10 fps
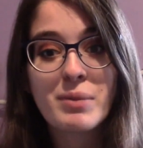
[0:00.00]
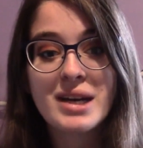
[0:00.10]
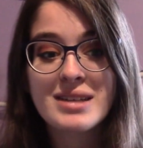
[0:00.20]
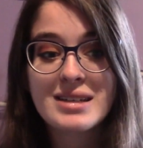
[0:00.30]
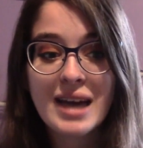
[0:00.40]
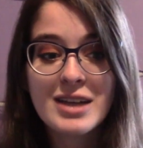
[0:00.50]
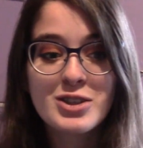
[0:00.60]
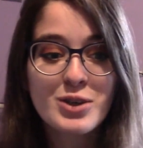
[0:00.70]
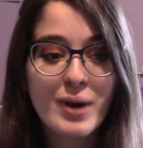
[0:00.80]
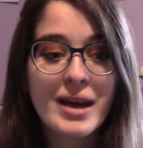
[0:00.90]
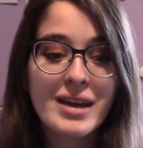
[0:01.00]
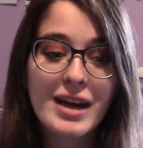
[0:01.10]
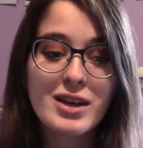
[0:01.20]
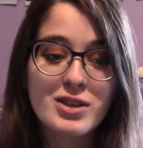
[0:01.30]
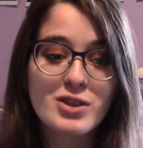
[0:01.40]
because I tend to write
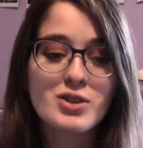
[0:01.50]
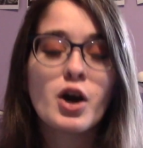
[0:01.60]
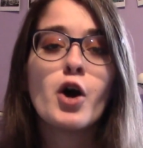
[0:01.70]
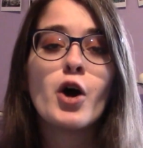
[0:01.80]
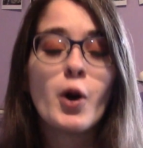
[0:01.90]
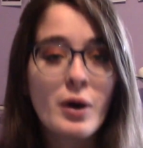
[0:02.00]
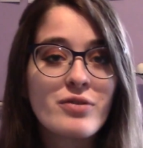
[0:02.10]
characters who are